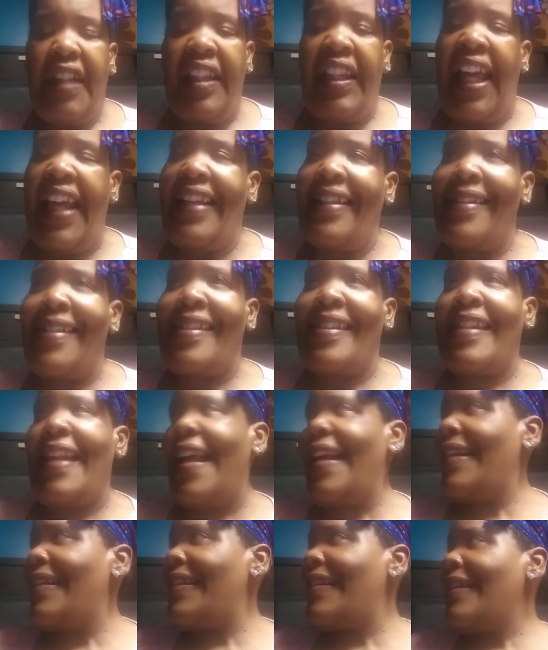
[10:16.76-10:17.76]
Like
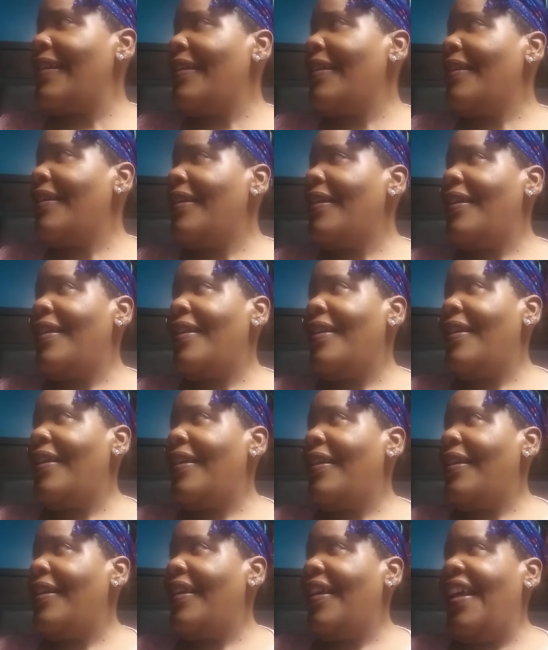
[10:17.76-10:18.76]
sex
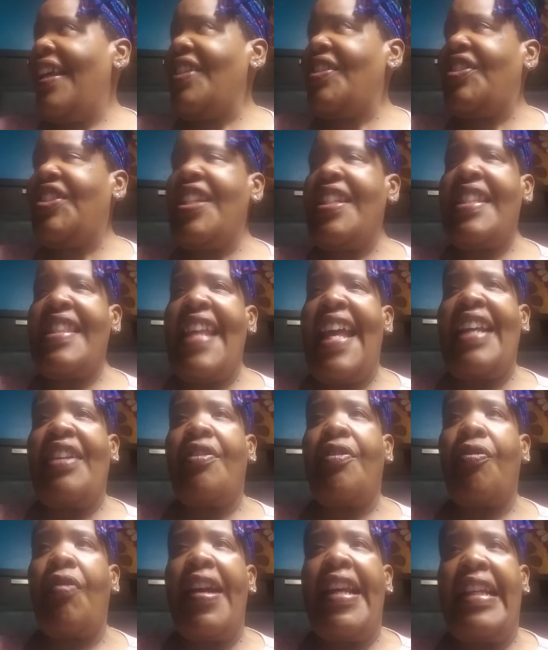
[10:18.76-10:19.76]
is just
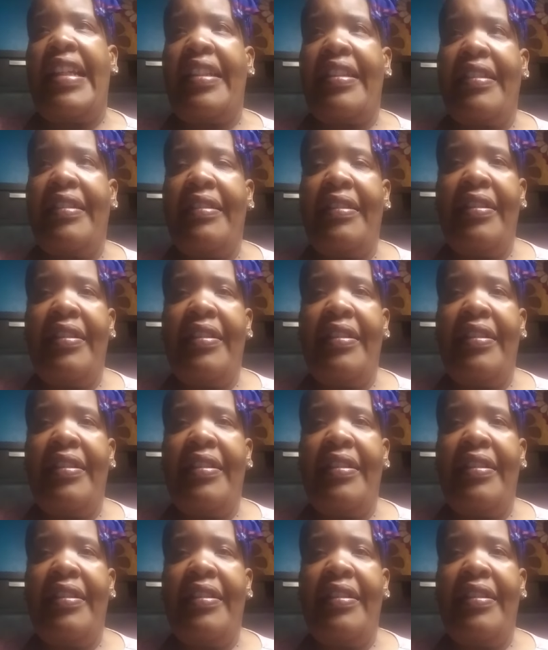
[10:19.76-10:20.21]
that great